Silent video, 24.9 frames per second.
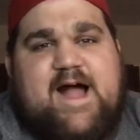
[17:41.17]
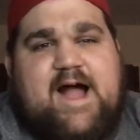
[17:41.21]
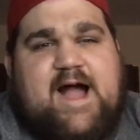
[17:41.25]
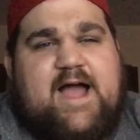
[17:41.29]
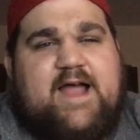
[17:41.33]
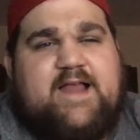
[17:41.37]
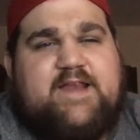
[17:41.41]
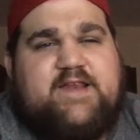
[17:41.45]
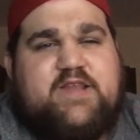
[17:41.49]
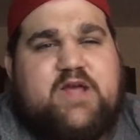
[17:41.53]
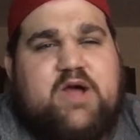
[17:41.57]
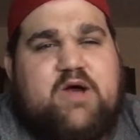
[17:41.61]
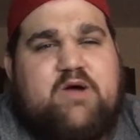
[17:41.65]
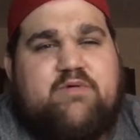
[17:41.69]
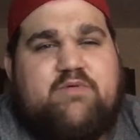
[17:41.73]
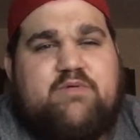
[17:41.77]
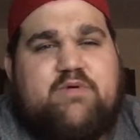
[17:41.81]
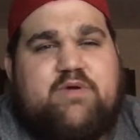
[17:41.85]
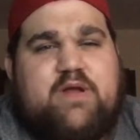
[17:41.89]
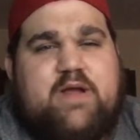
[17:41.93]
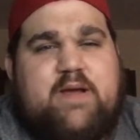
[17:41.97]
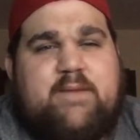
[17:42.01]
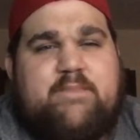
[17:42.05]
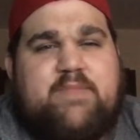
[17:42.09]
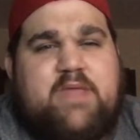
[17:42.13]

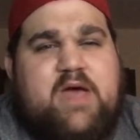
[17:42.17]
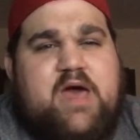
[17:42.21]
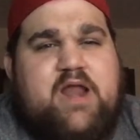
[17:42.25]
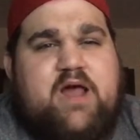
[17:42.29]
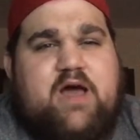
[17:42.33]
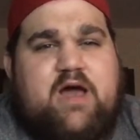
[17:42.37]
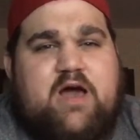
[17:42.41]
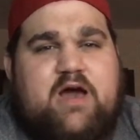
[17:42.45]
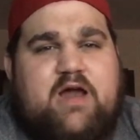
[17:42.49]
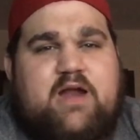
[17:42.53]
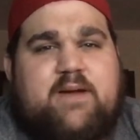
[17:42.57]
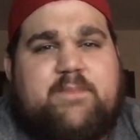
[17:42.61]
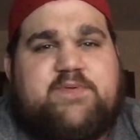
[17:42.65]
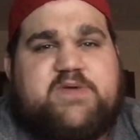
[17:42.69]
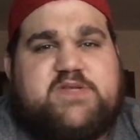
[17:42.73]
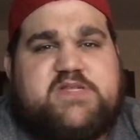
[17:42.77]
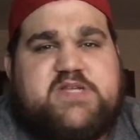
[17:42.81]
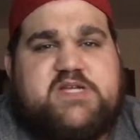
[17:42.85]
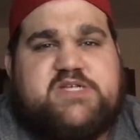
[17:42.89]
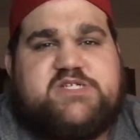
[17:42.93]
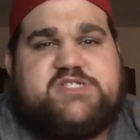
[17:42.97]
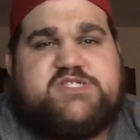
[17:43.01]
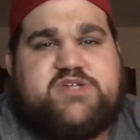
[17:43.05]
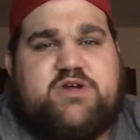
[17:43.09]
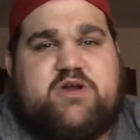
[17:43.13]
I'm not
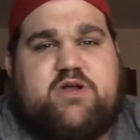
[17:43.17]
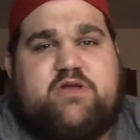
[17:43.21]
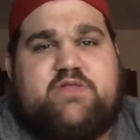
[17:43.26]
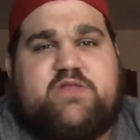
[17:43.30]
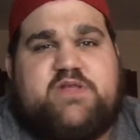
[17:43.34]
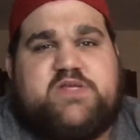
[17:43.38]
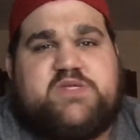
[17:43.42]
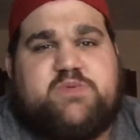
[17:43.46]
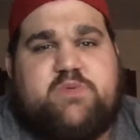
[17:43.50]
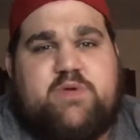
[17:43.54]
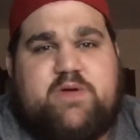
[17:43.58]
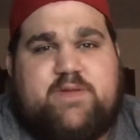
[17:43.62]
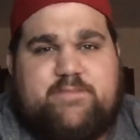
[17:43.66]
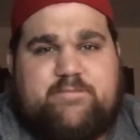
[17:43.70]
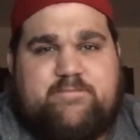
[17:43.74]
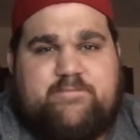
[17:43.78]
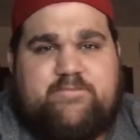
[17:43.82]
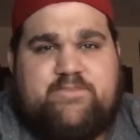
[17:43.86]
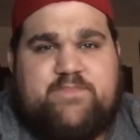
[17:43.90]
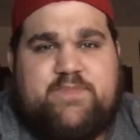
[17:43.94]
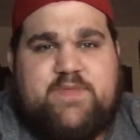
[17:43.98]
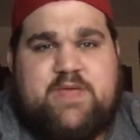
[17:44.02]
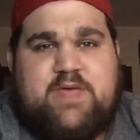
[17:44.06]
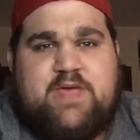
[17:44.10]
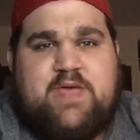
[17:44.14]
100% sure on this one.
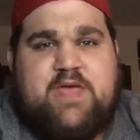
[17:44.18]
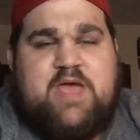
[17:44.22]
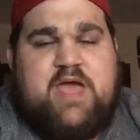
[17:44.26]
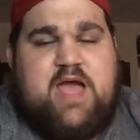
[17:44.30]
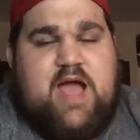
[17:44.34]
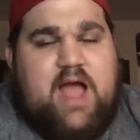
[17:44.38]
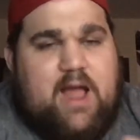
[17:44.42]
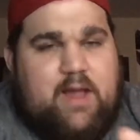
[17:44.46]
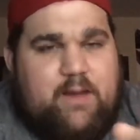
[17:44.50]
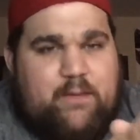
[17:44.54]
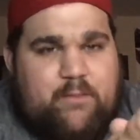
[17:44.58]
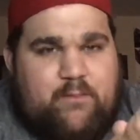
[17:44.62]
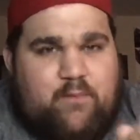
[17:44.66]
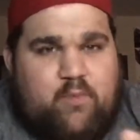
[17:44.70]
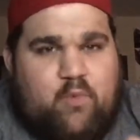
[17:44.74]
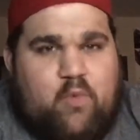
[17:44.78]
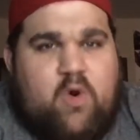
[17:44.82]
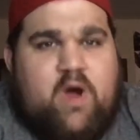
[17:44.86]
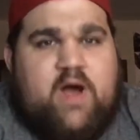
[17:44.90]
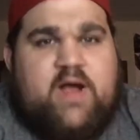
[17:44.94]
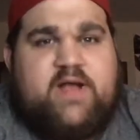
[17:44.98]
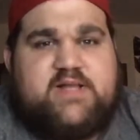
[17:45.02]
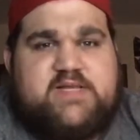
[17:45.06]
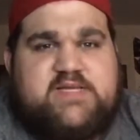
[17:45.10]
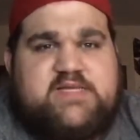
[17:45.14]
I
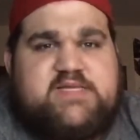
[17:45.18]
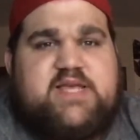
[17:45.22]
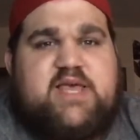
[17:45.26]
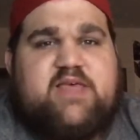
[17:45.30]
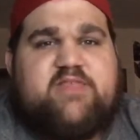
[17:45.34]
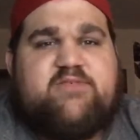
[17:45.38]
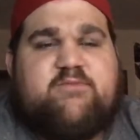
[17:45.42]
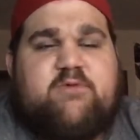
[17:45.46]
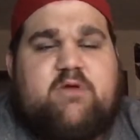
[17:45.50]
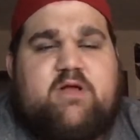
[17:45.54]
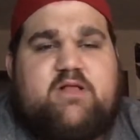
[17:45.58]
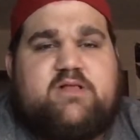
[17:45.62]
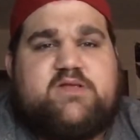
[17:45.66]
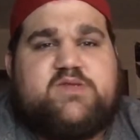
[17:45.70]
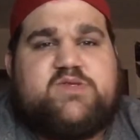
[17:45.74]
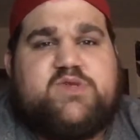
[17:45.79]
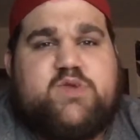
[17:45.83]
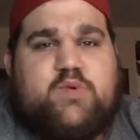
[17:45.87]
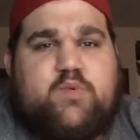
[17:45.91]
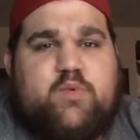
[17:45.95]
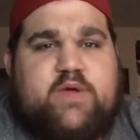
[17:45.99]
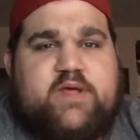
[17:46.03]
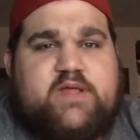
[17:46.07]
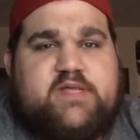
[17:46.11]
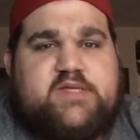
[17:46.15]
want Seth Rollins
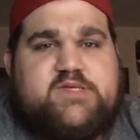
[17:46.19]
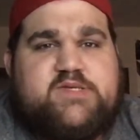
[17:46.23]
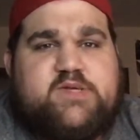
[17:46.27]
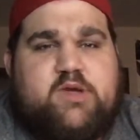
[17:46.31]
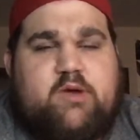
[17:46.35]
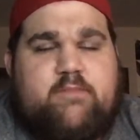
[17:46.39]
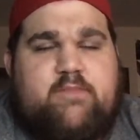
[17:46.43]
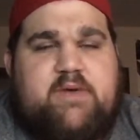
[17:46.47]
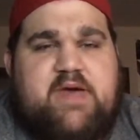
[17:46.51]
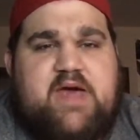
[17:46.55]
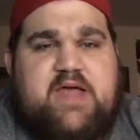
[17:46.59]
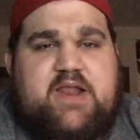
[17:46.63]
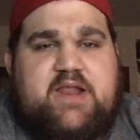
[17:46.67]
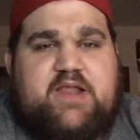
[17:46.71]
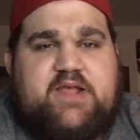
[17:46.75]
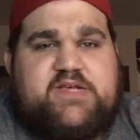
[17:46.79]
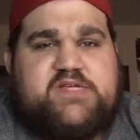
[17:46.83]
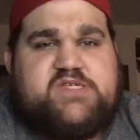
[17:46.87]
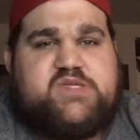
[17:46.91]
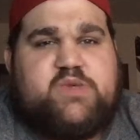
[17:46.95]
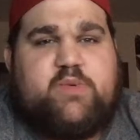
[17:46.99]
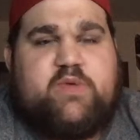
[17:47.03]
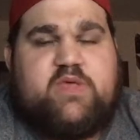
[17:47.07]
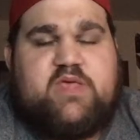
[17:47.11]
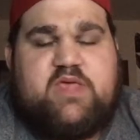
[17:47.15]
to win so badly
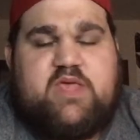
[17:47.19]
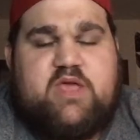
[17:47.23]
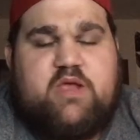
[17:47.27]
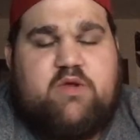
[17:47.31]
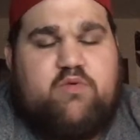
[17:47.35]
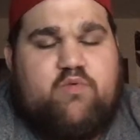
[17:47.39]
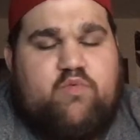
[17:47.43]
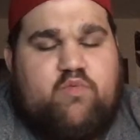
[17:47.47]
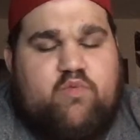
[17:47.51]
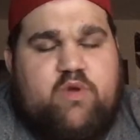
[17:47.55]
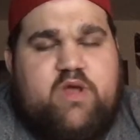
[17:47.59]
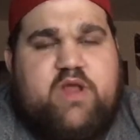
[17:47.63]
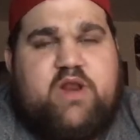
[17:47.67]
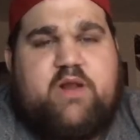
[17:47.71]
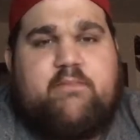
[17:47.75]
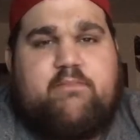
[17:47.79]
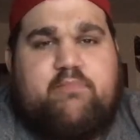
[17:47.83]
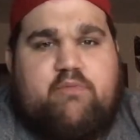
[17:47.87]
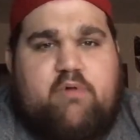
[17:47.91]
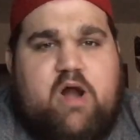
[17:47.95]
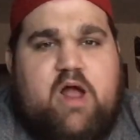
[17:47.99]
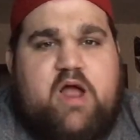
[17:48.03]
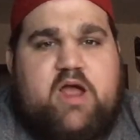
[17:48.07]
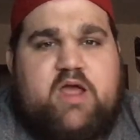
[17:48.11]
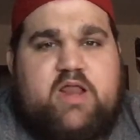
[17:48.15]
so we can get rid of
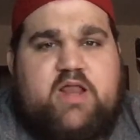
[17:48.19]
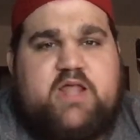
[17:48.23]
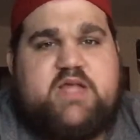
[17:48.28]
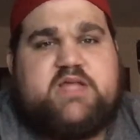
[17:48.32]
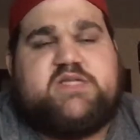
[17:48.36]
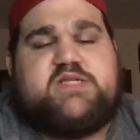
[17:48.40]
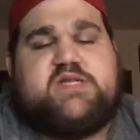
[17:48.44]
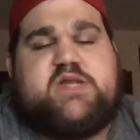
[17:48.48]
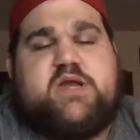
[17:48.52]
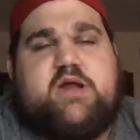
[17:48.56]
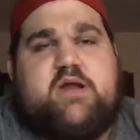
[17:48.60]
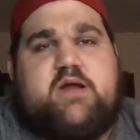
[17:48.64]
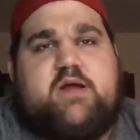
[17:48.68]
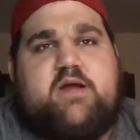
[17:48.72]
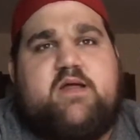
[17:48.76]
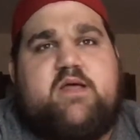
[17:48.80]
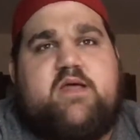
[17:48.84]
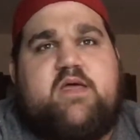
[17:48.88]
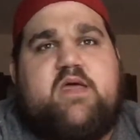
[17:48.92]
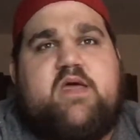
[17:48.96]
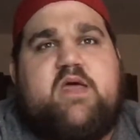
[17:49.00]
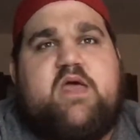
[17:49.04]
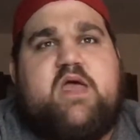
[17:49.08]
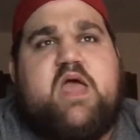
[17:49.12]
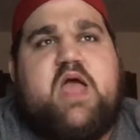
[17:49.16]
Brock Lesnar.
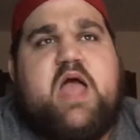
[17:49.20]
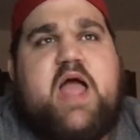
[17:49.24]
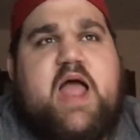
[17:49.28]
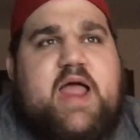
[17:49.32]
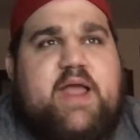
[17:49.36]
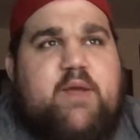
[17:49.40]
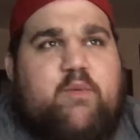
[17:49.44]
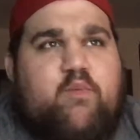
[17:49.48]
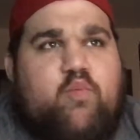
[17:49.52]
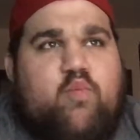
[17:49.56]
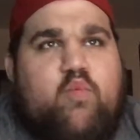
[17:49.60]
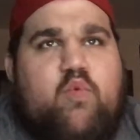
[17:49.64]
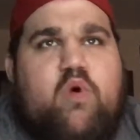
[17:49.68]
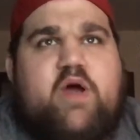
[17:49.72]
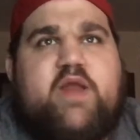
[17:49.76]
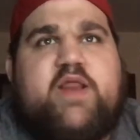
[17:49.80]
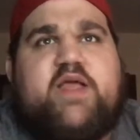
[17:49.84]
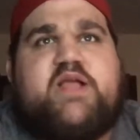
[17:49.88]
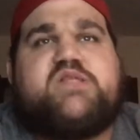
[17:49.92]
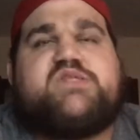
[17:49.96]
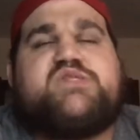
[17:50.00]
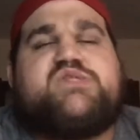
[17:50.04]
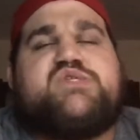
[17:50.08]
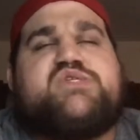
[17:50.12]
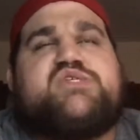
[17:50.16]
I want
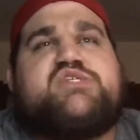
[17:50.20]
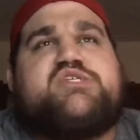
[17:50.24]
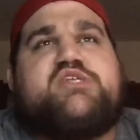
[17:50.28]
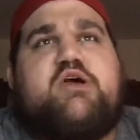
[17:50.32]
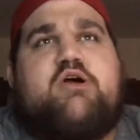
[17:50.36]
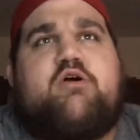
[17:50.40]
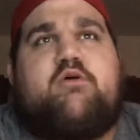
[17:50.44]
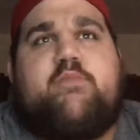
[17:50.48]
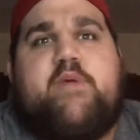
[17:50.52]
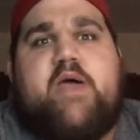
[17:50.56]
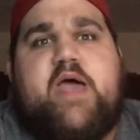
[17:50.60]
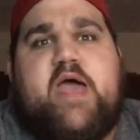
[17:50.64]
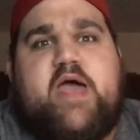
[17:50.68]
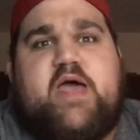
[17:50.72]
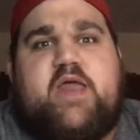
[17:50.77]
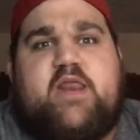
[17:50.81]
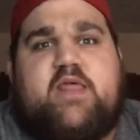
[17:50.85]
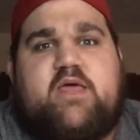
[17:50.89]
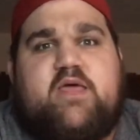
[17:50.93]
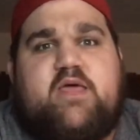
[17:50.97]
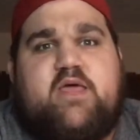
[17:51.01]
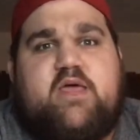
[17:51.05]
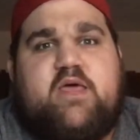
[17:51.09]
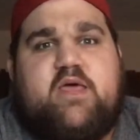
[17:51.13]
it so bad.